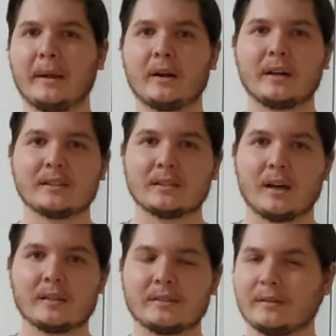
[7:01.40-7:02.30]
Paradise
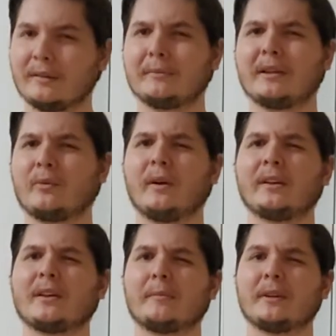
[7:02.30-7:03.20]
Lost, and you're like, why are
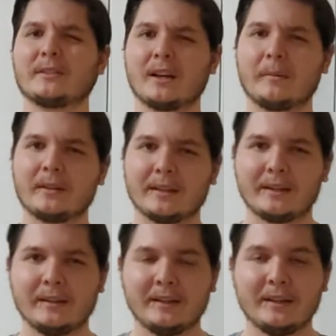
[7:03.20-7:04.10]
you going to talk about
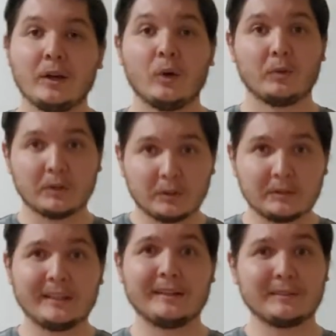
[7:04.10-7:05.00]
that?
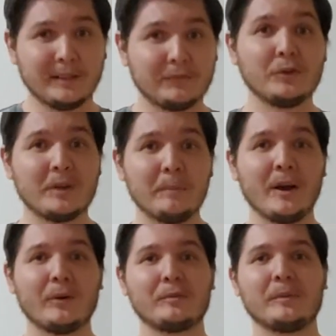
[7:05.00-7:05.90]
If you can
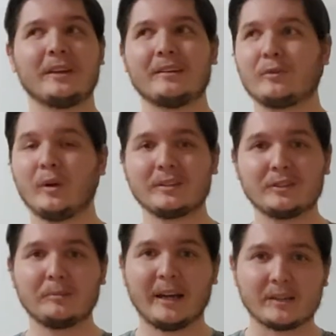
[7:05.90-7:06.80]
bear with me, quick
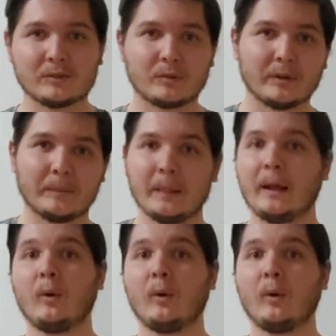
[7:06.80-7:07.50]
little backstory.